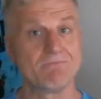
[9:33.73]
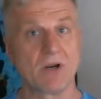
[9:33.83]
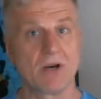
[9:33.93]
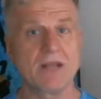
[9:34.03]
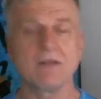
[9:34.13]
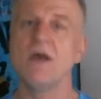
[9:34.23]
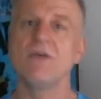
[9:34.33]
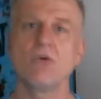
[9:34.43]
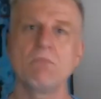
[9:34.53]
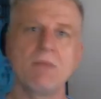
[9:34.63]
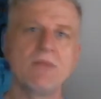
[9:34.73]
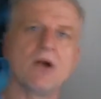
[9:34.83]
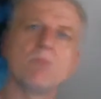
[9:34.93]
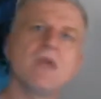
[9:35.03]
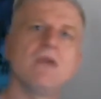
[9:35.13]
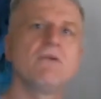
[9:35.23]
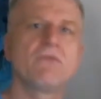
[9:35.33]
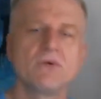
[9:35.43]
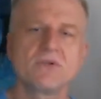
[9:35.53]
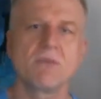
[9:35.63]
All right, so maybe that'll help get you
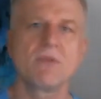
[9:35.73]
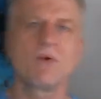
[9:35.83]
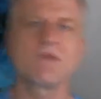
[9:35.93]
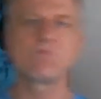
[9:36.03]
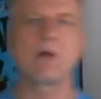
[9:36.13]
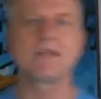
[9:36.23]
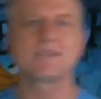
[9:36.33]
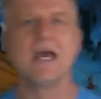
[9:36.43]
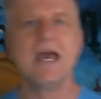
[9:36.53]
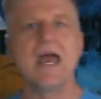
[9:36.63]
through some of the rough spots,